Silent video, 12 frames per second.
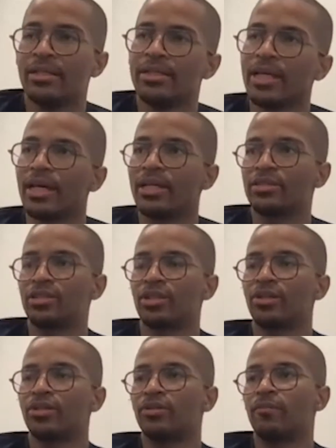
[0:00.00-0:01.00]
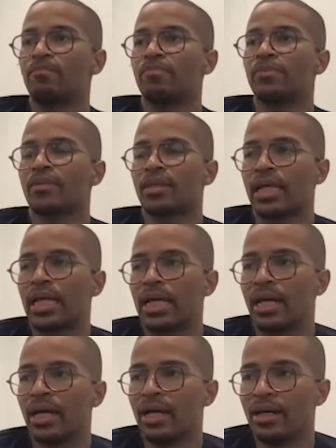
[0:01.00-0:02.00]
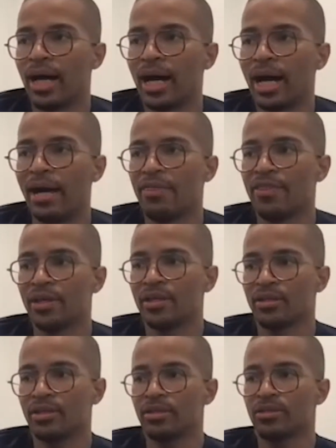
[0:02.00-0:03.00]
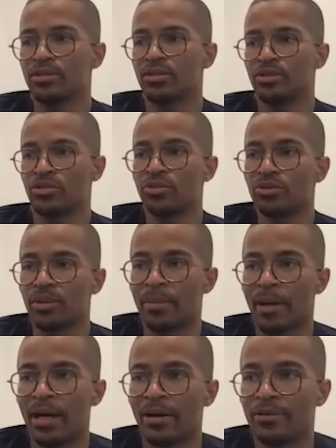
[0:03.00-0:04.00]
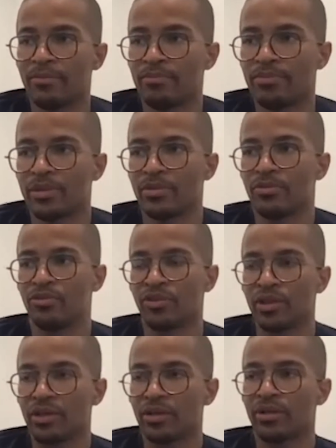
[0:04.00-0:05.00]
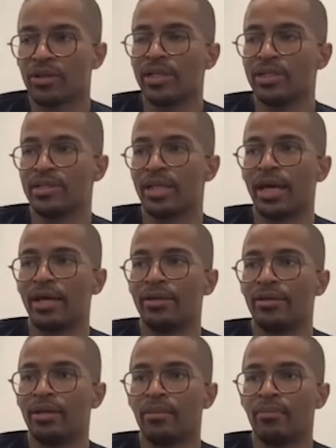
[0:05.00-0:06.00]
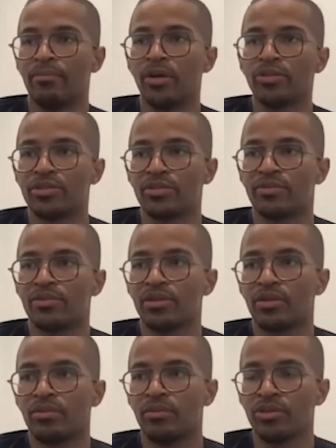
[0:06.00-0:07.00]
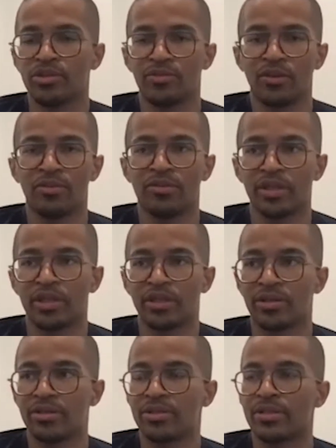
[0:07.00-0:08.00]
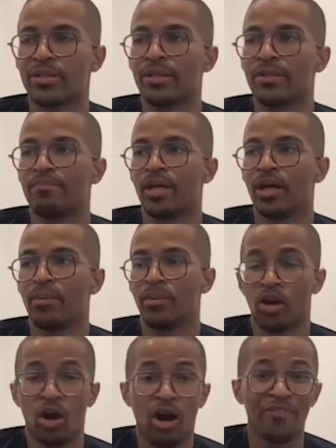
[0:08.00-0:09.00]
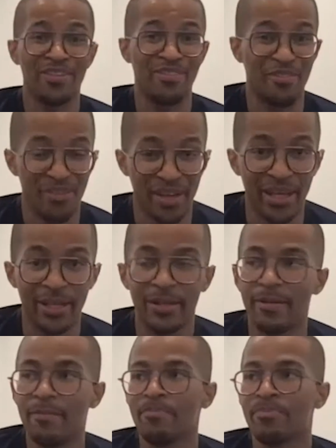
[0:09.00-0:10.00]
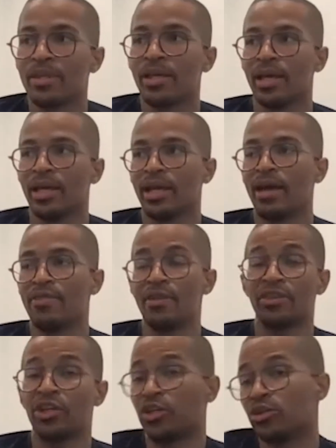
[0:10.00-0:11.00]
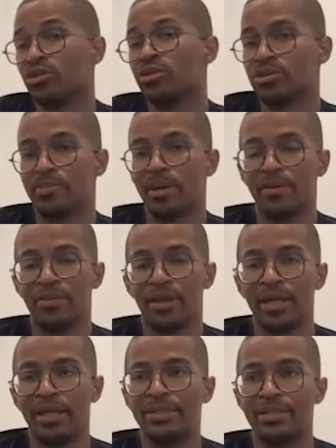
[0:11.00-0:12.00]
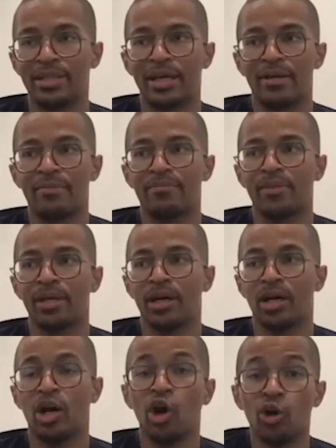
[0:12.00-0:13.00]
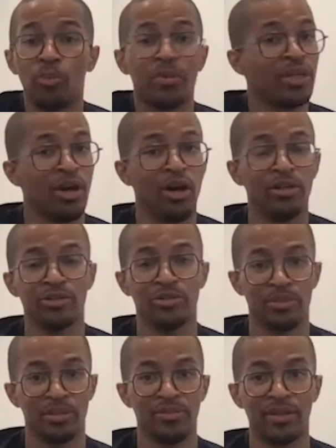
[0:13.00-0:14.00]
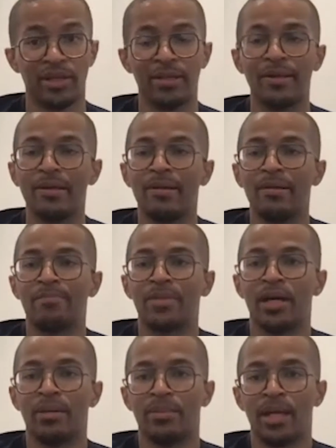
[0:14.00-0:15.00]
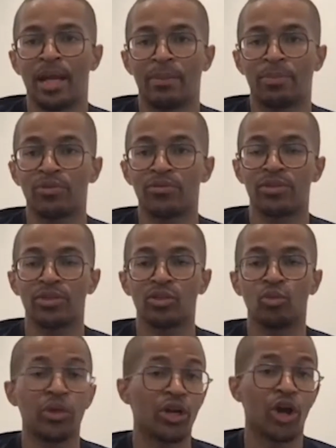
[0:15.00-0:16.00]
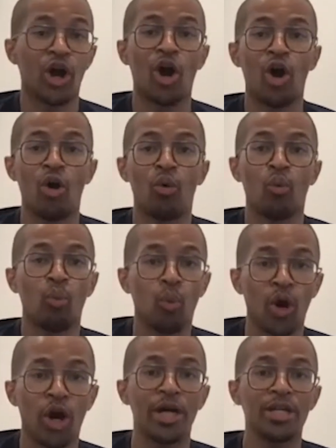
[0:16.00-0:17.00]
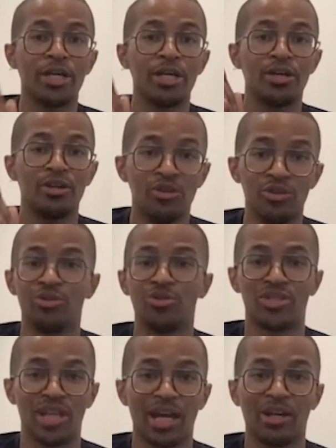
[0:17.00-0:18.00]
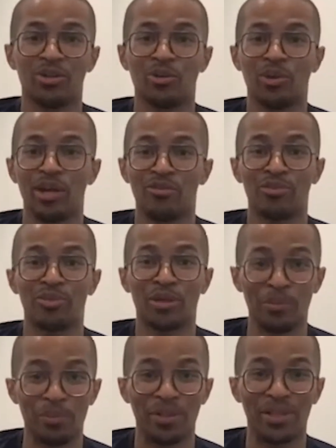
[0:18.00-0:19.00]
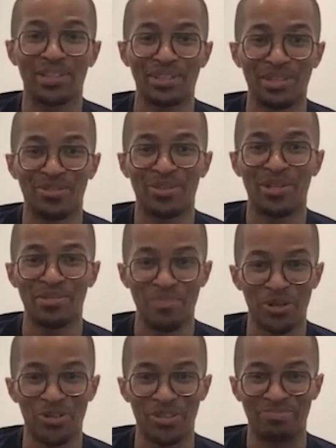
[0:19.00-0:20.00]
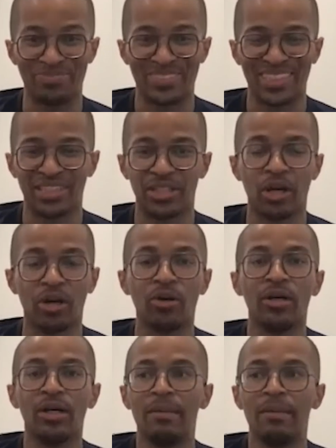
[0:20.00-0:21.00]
Yeah. So I think the truth about fear is that most of our fears are often fed. And I think the good news about that is that hope can also be fed. And I can prove to you, we are all one news cycle away from a completely different emotion. So